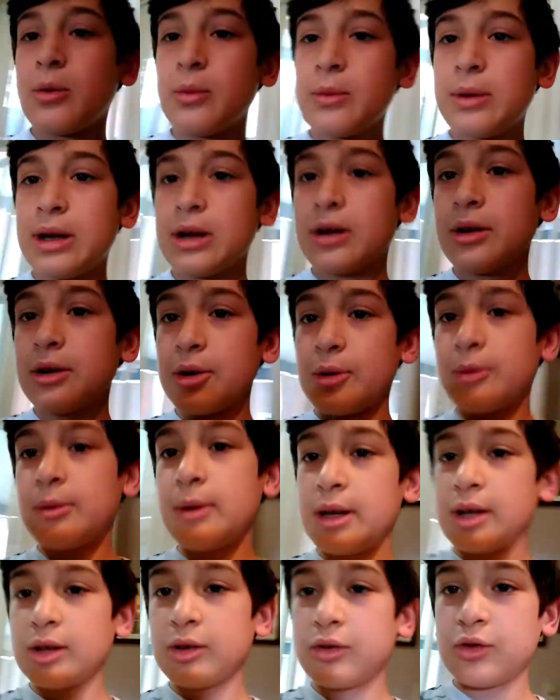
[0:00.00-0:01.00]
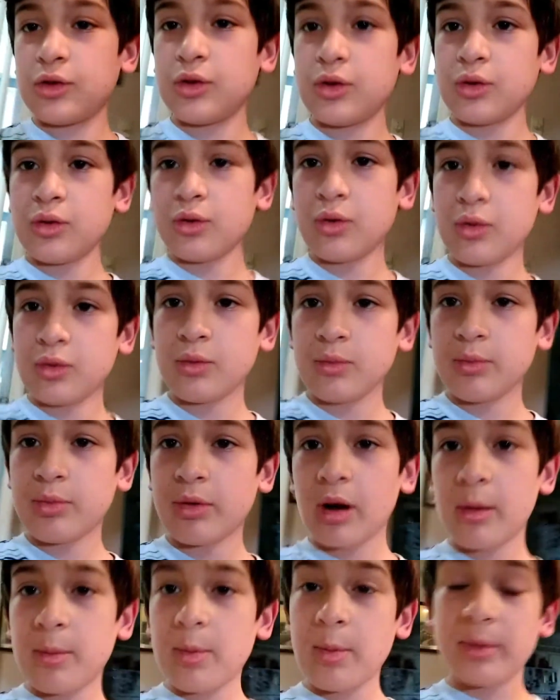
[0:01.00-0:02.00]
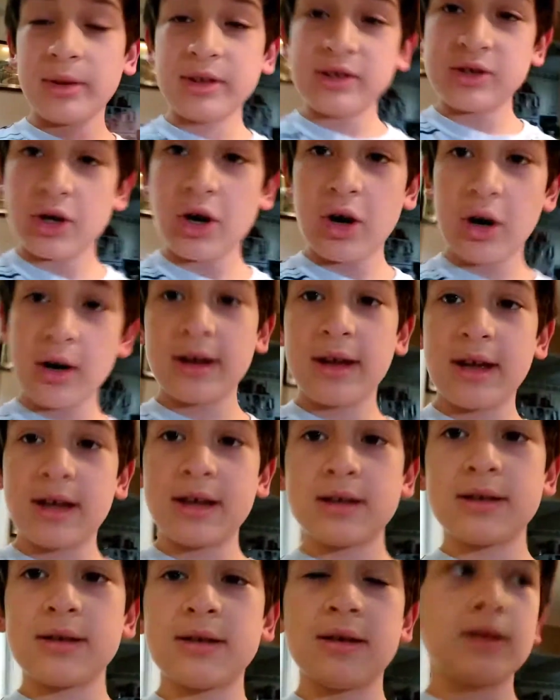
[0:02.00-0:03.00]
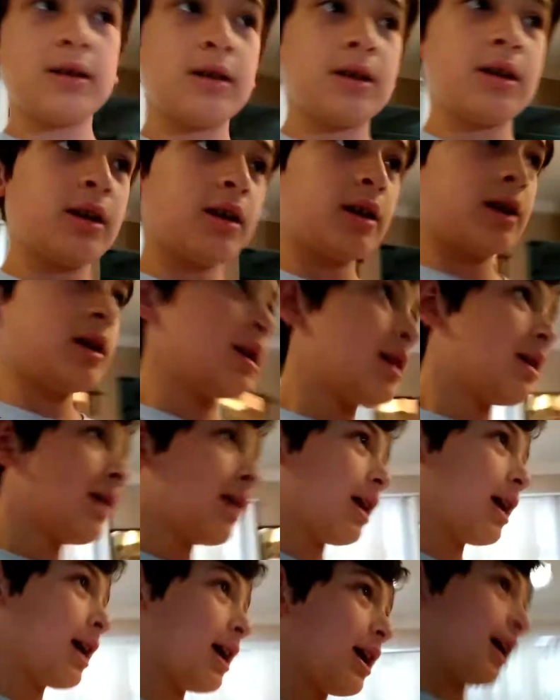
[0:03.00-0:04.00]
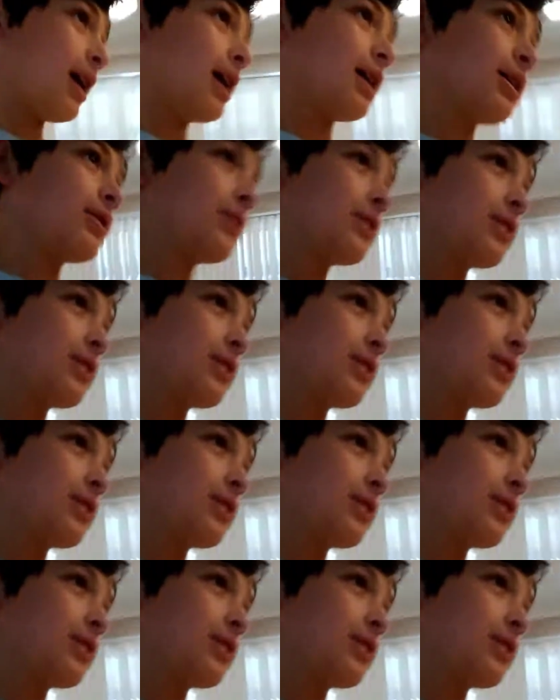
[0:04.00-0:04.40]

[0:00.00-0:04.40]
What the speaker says: we are going to probably Target. I don't